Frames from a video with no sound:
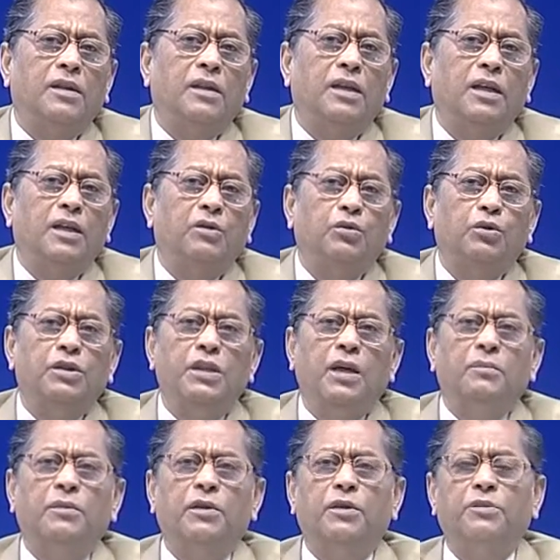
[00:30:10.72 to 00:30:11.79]
a good
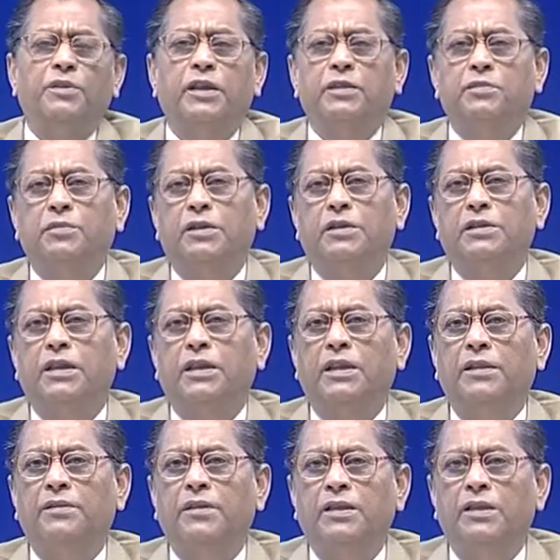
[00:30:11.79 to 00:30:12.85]
number of experts are
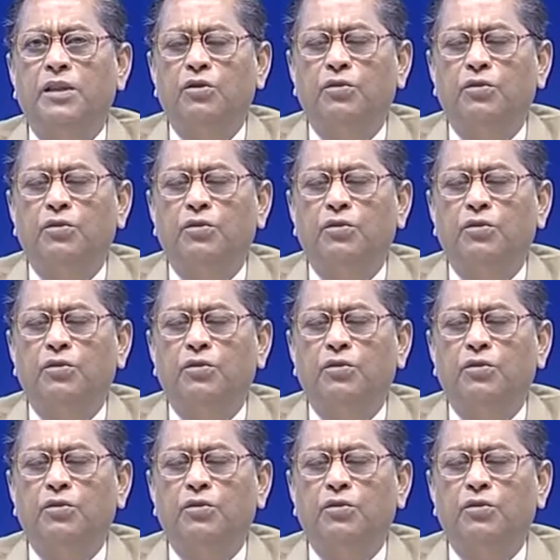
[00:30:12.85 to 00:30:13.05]
giving their